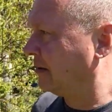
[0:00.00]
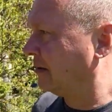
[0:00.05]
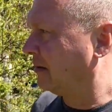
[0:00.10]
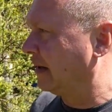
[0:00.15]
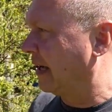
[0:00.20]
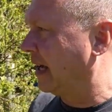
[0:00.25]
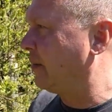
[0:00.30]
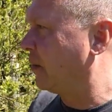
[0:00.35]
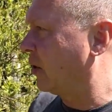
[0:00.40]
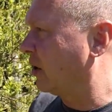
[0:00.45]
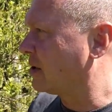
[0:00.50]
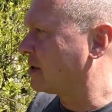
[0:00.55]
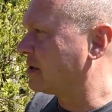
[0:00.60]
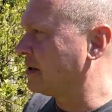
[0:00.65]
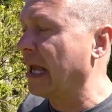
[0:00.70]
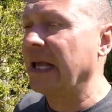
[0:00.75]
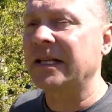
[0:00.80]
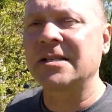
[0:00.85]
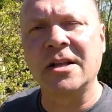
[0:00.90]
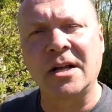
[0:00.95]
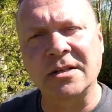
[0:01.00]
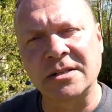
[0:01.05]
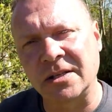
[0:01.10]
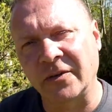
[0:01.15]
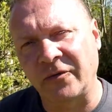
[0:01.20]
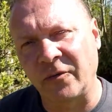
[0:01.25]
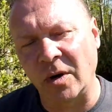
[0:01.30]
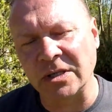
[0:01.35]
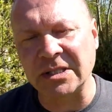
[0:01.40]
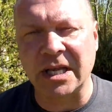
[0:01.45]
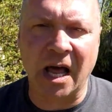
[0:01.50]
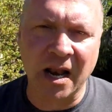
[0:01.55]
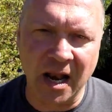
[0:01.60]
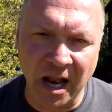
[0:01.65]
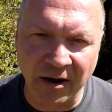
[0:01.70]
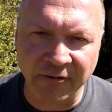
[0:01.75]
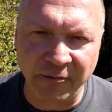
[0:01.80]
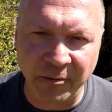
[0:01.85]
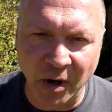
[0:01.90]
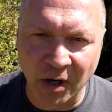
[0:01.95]
And moss. Yes, lots of moss. I
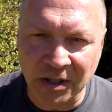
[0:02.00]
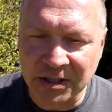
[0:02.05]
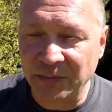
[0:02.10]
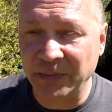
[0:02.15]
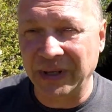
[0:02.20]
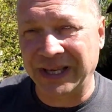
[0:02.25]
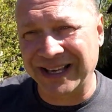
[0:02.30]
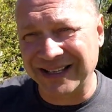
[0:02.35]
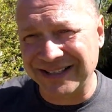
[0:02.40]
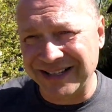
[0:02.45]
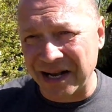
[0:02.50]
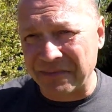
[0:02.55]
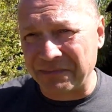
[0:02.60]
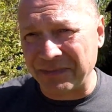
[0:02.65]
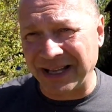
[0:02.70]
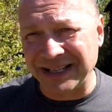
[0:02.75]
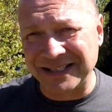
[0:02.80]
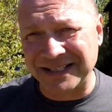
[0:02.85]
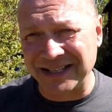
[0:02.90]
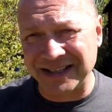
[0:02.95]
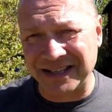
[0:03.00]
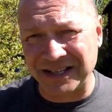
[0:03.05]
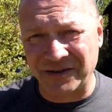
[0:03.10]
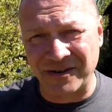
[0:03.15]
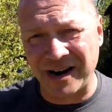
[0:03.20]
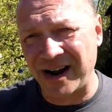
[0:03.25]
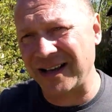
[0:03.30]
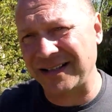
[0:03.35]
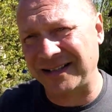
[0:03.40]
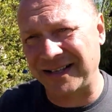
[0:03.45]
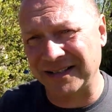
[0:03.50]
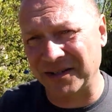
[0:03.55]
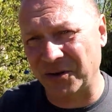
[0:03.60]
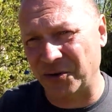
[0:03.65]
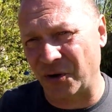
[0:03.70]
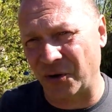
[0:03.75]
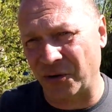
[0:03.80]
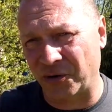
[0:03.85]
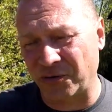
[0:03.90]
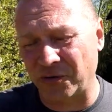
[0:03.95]
love moss because that means that the grass doesn't
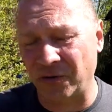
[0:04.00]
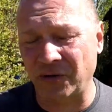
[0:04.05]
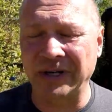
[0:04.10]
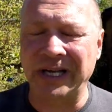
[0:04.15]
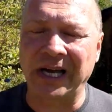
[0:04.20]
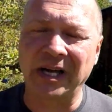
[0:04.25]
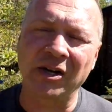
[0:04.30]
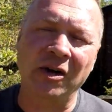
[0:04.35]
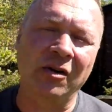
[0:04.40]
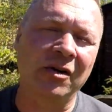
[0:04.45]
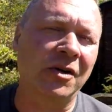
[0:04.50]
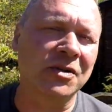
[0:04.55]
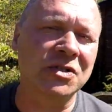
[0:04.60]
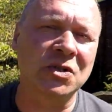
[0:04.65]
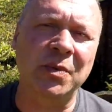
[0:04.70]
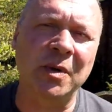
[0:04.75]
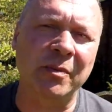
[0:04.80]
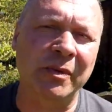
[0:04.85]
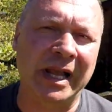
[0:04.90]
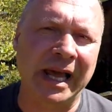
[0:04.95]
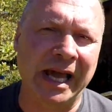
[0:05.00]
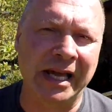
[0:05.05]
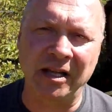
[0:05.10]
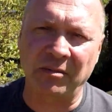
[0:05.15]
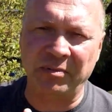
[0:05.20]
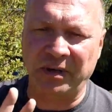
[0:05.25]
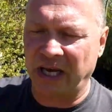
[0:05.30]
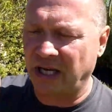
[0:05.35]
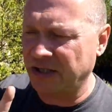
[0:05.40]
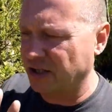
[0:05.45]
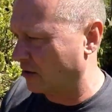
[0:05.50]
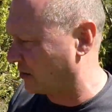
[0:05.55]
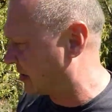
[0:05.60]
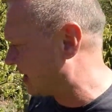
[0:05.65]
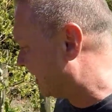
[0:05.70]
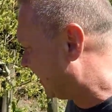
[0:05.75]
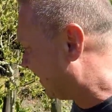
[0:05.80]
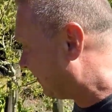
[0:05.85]
grow through it. I know loads of people hate it, but I don't.